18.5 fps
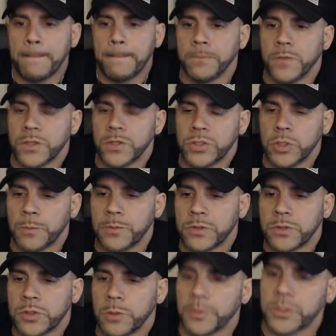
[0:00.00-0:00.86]
The
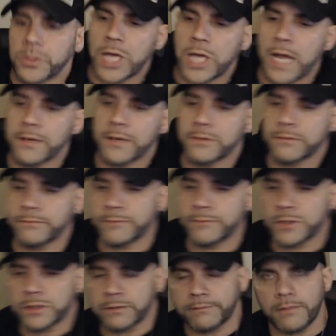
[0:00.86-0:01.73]
super chat
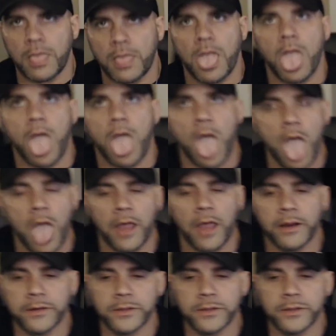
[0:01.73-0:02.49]
at